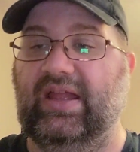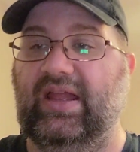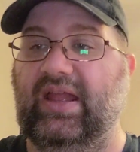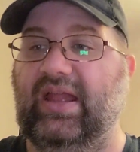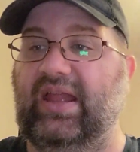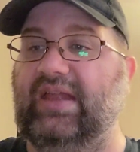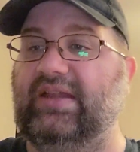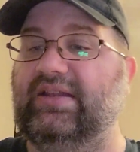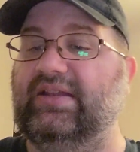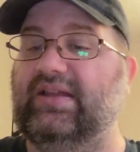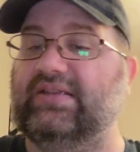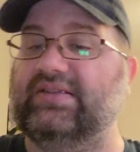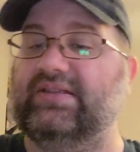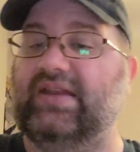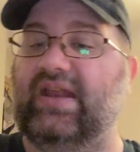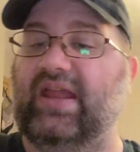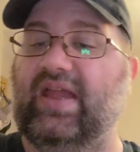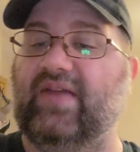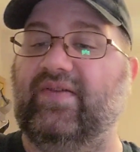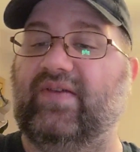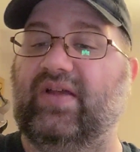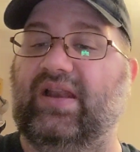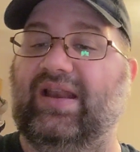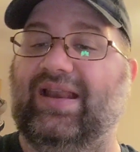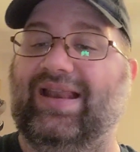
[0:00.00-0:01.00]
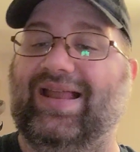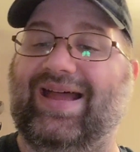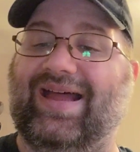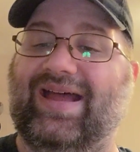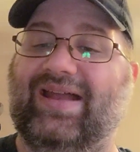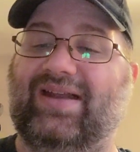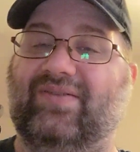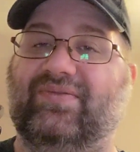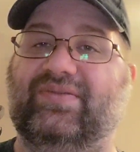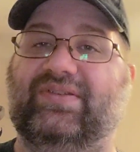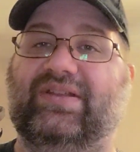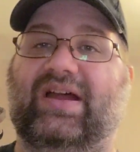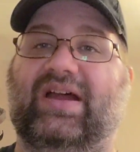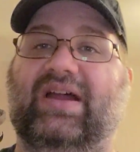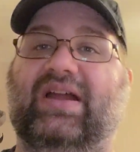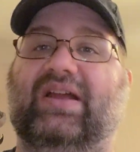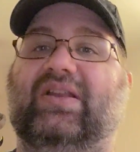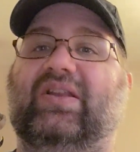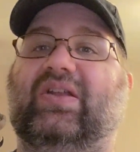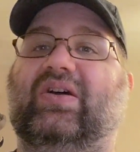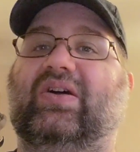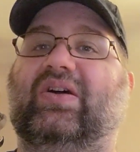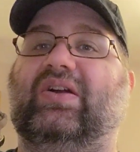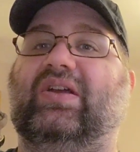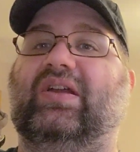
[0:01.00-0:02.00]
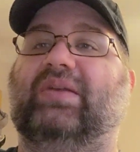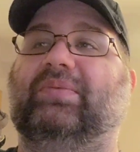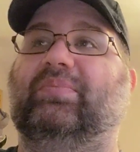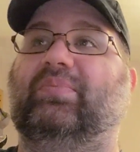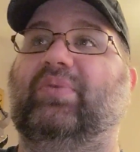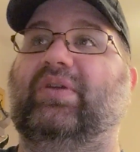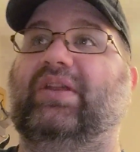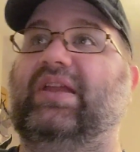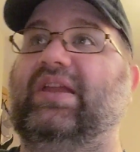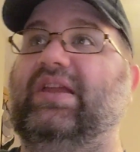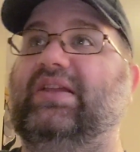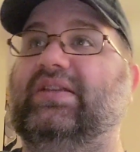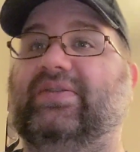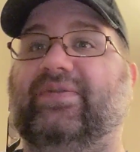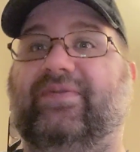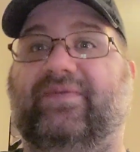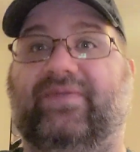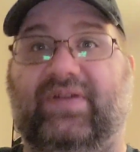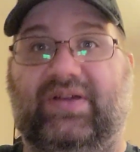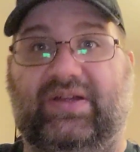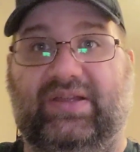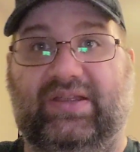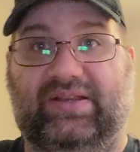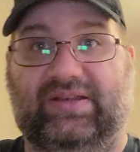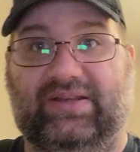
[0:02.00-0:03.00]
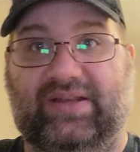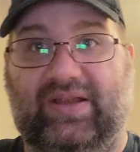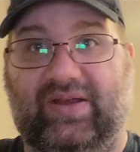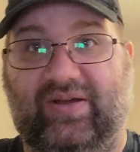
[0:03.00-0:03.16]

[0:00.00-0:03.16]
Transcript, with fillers: he doesn't have a lot of dialogue, but he's fucking